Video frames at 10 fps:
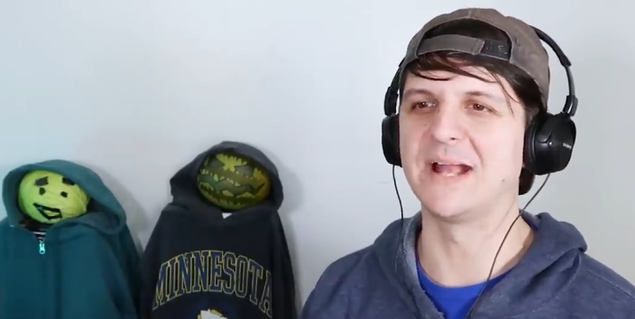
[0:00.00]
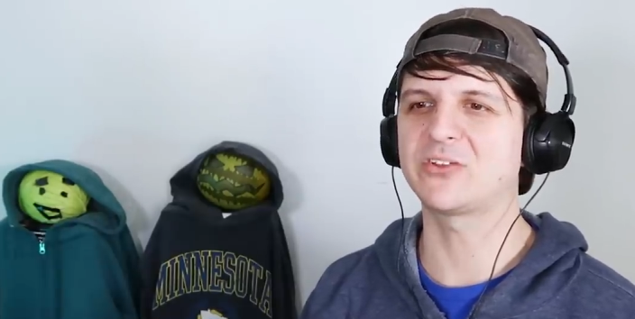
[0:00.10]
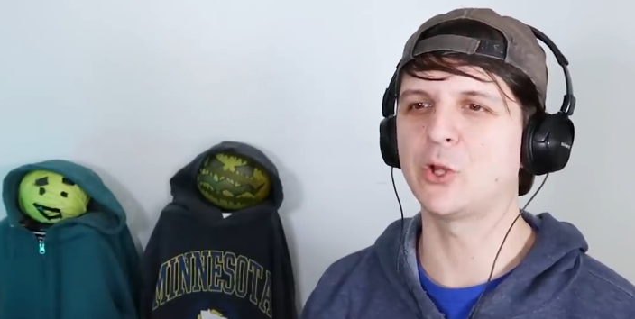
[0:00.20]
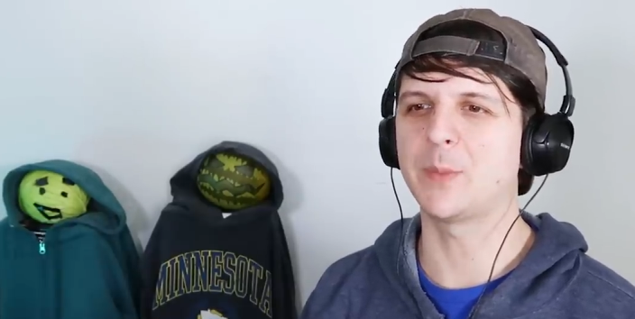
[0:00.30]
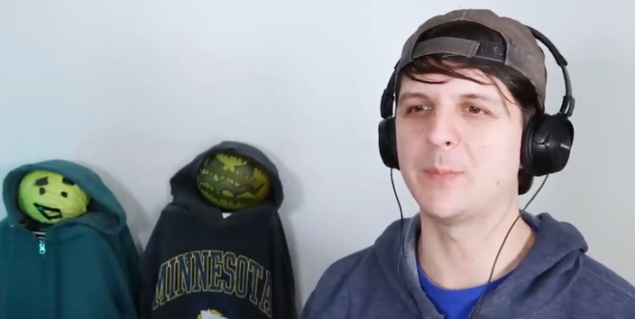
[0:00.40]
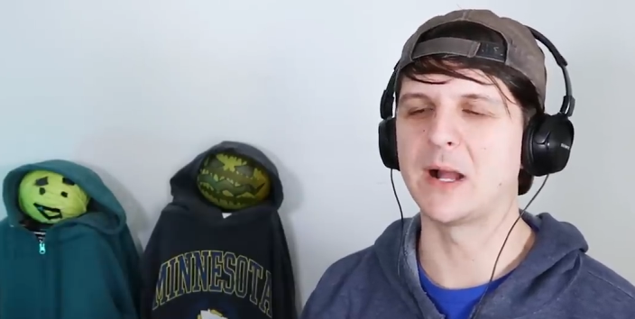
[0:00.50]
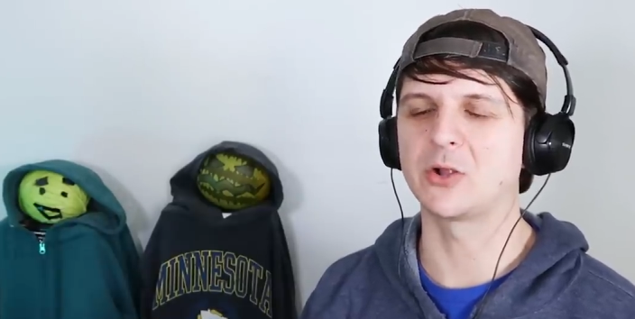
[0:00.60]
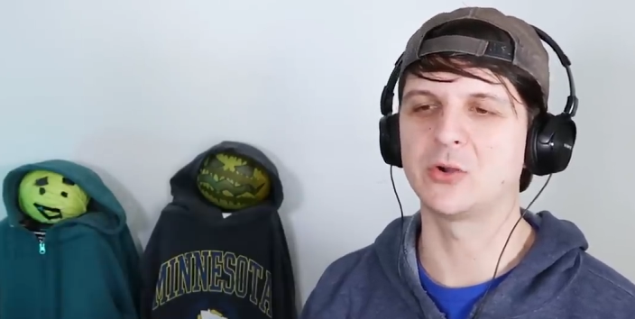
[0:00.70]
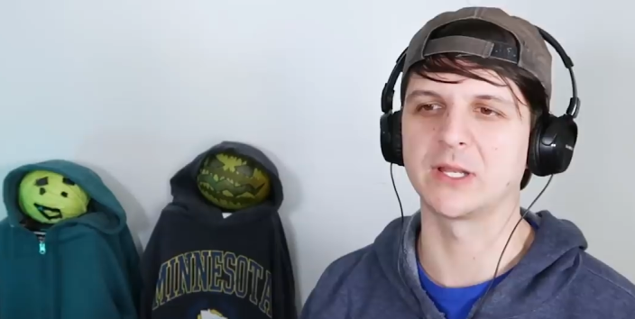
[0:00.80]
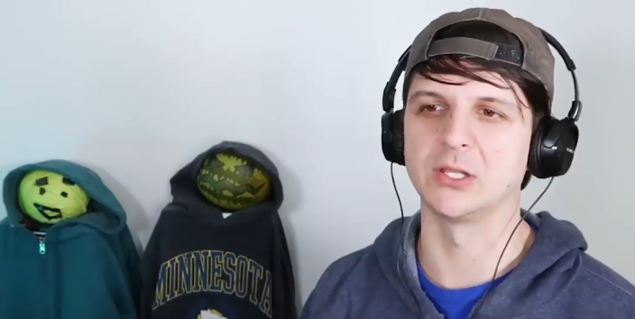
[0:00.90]
Speaker 1: I just hope that
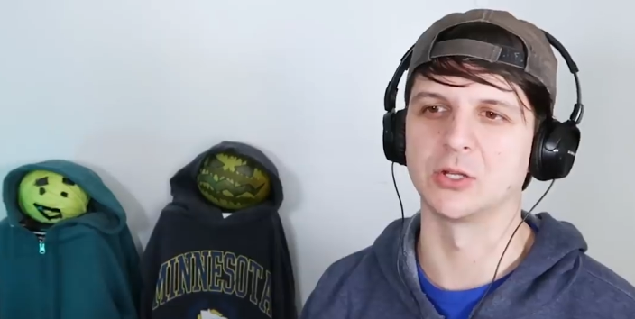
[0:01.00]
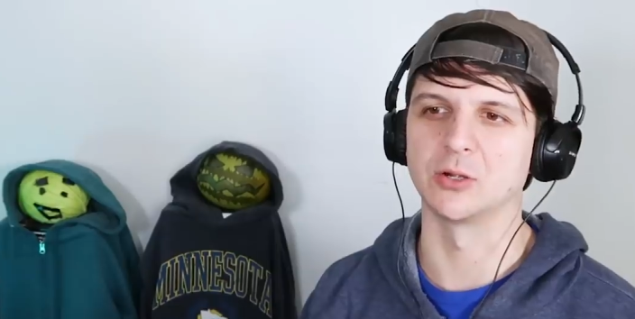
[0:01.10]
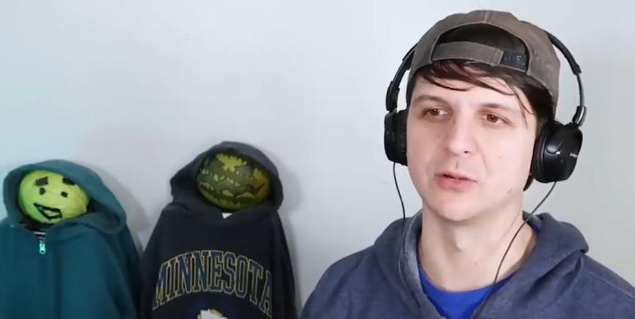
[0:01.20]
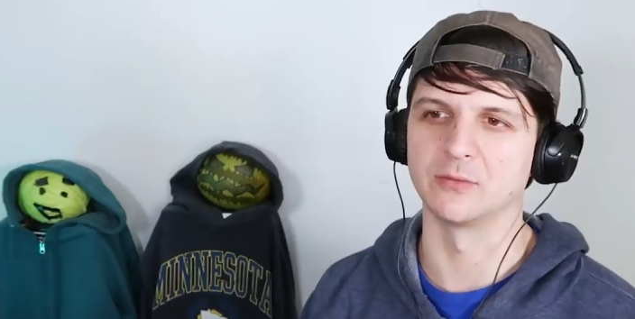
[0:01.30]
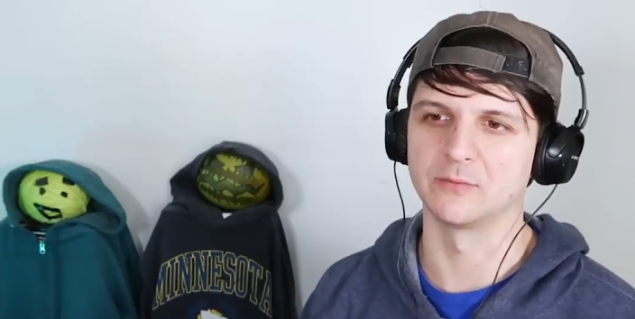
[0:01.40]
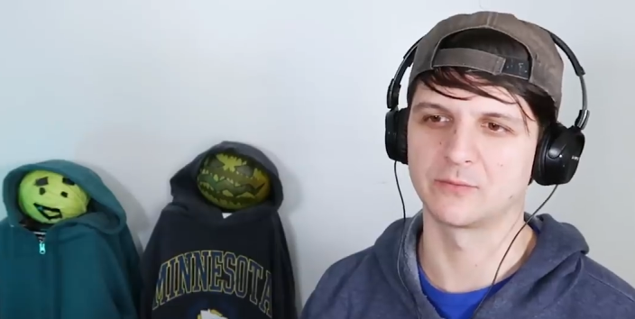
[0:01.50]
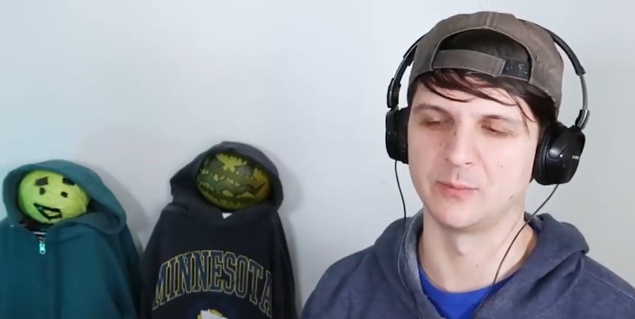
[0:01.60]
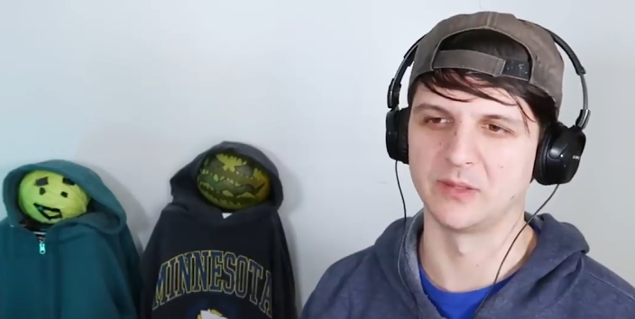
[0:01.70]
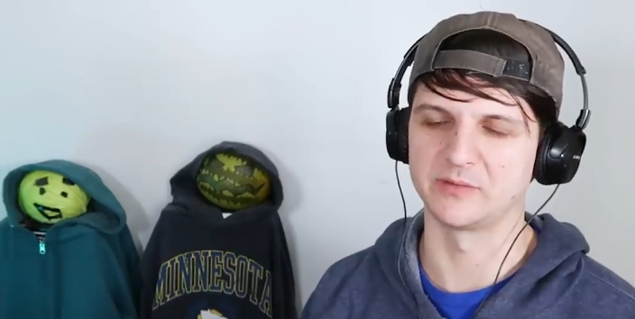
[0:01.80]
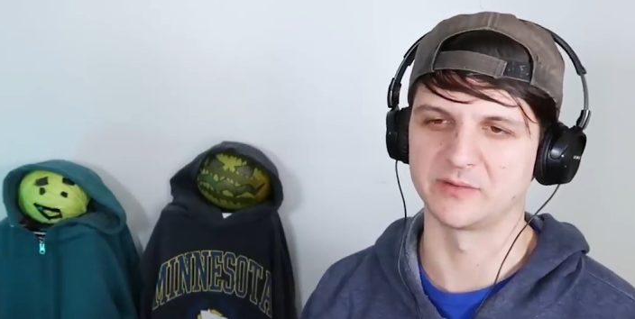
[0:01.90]
Bakugo can learn
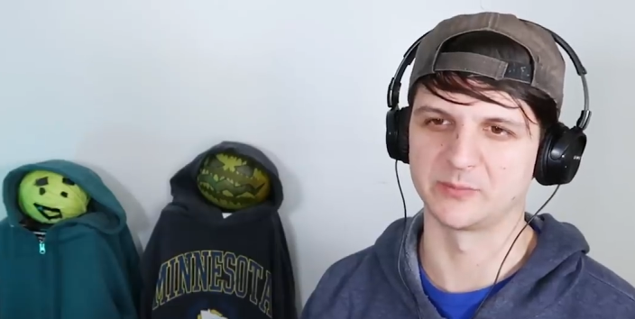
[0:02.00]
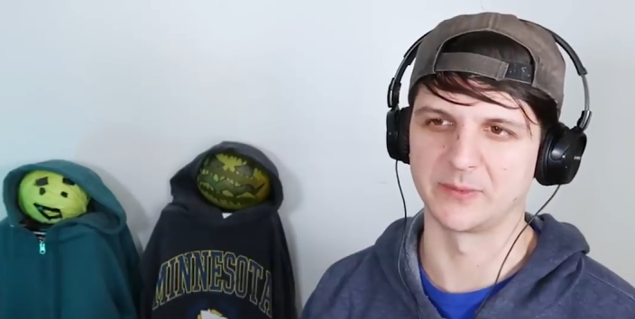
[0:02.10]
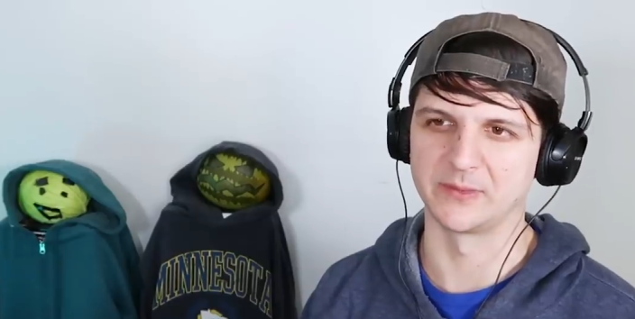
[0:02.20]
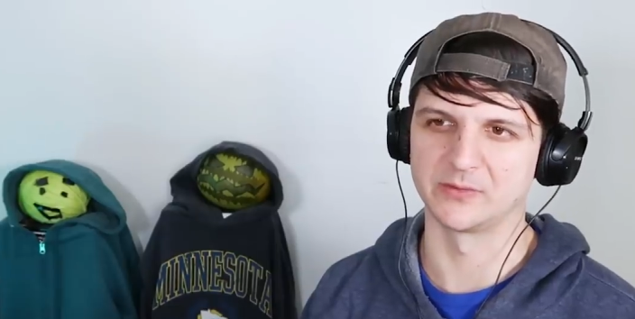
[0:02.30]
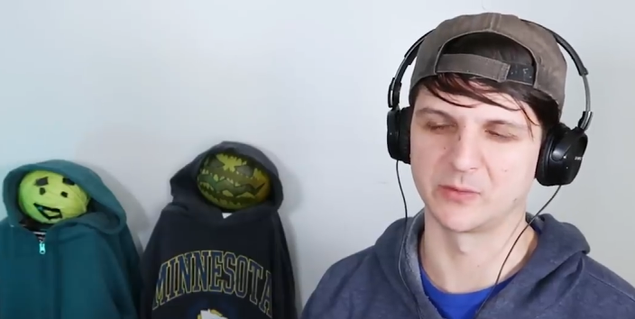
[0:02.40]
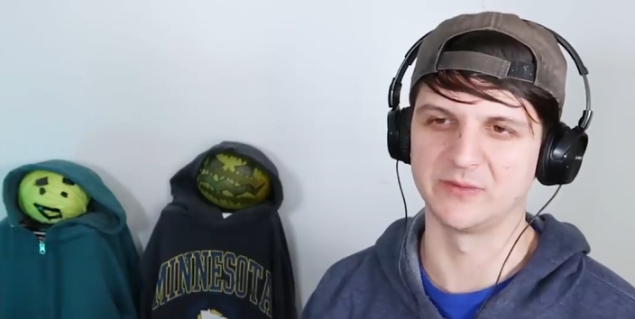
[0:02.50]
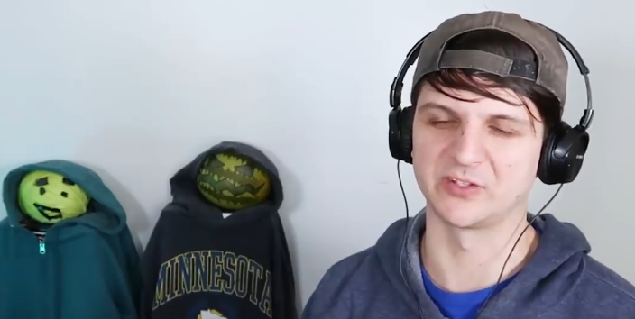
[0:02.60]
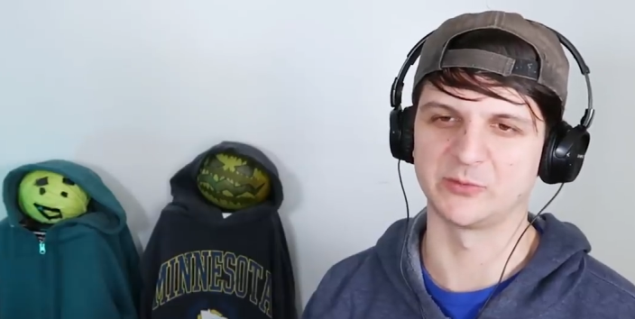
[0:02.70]
from this experience, or these